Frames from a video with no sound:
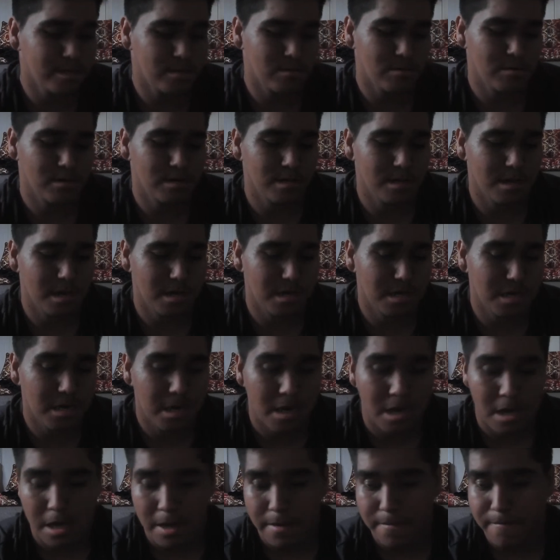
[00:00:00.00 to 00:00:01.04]
through, like
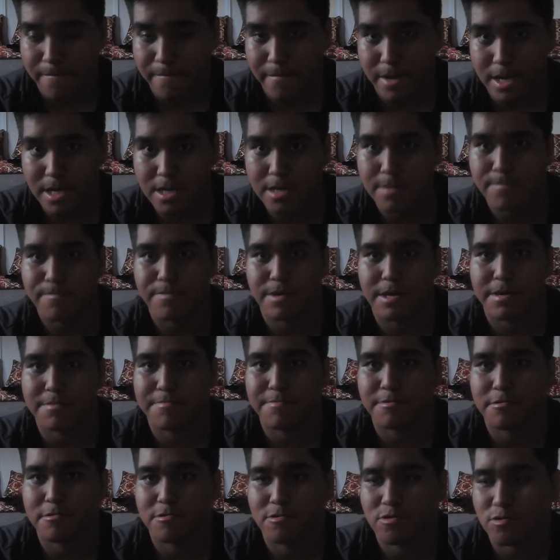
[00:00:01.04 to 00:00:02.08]
many
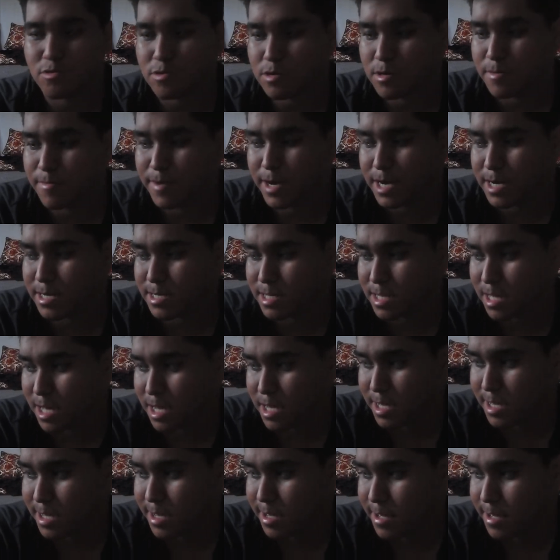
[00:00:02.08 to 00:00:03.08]
people talk about like